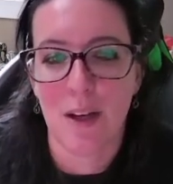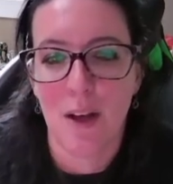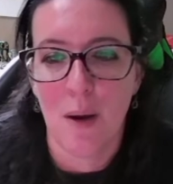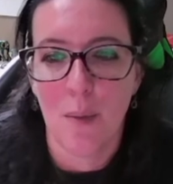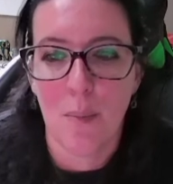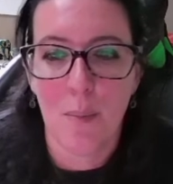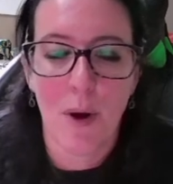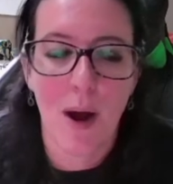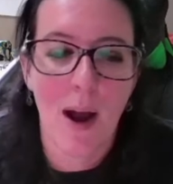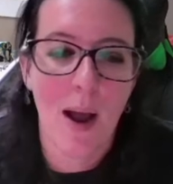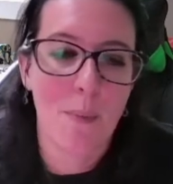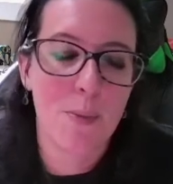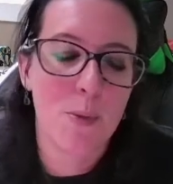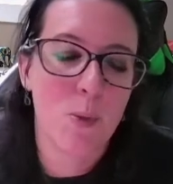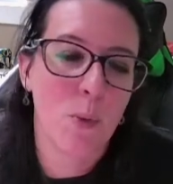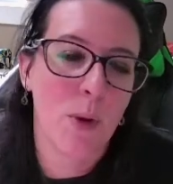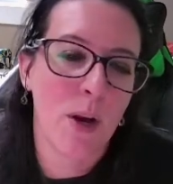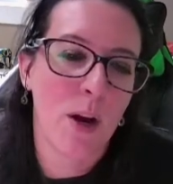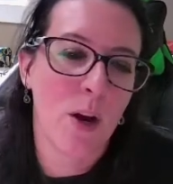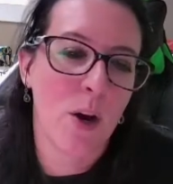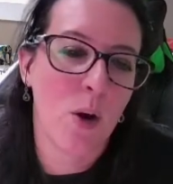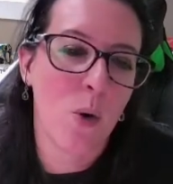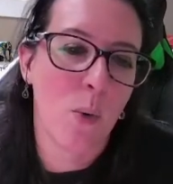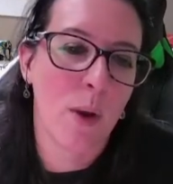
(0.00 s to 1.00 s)
Perhaps we
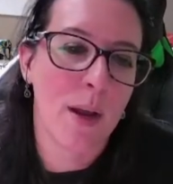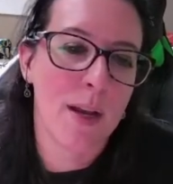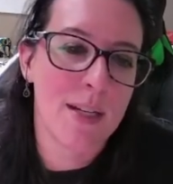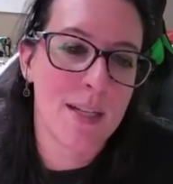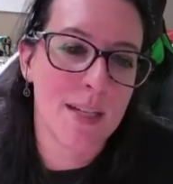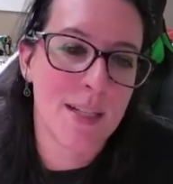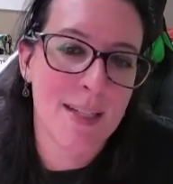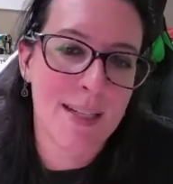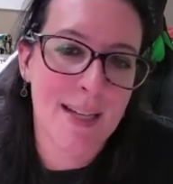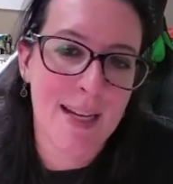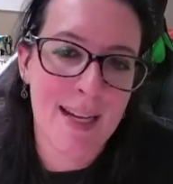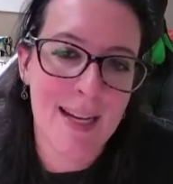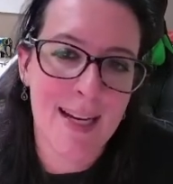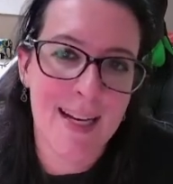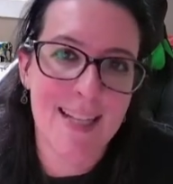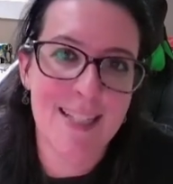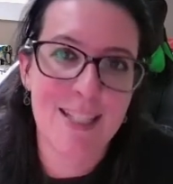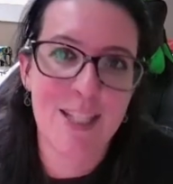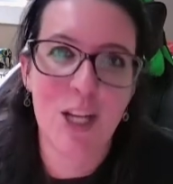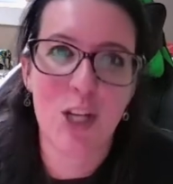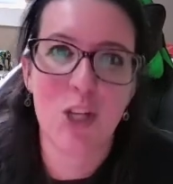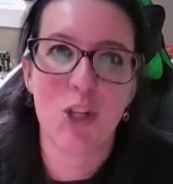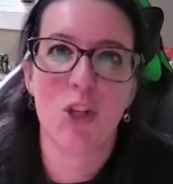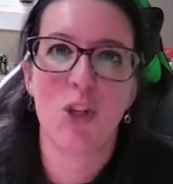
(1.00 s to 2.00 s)
are going to need
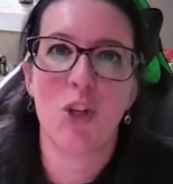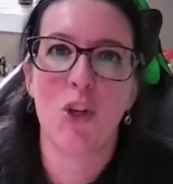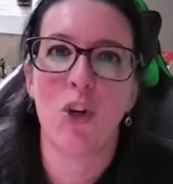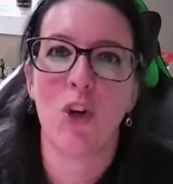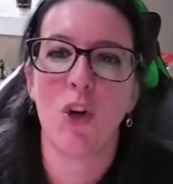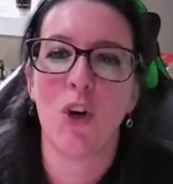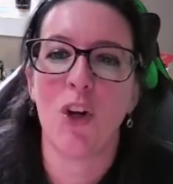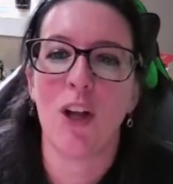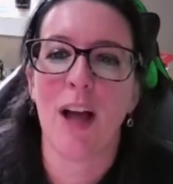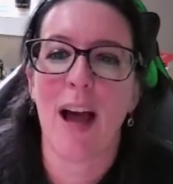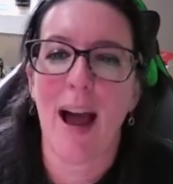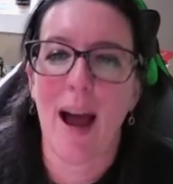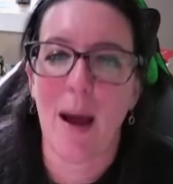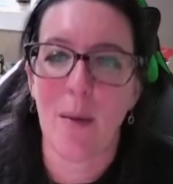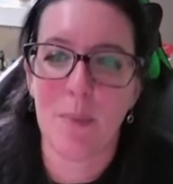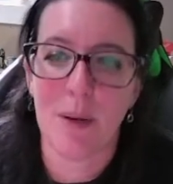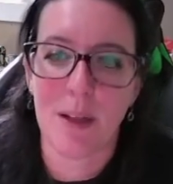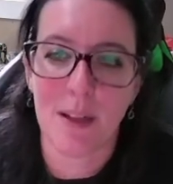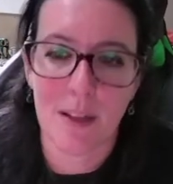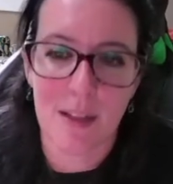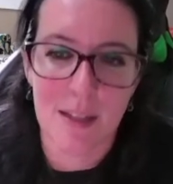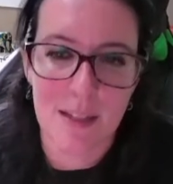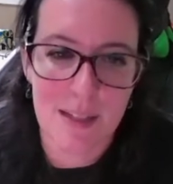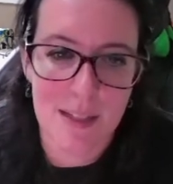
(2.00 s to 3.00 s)
additional
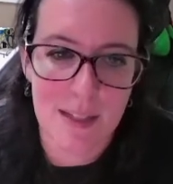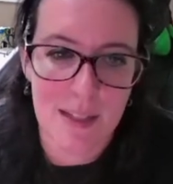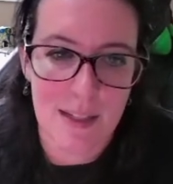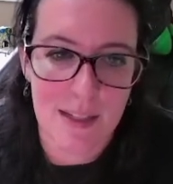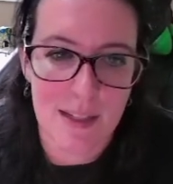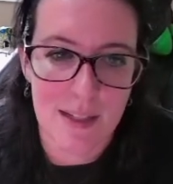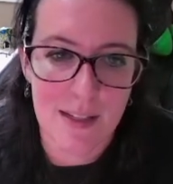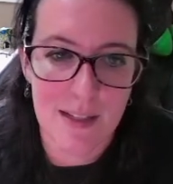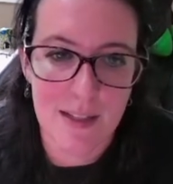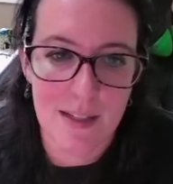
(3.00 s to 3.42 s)
ambulances.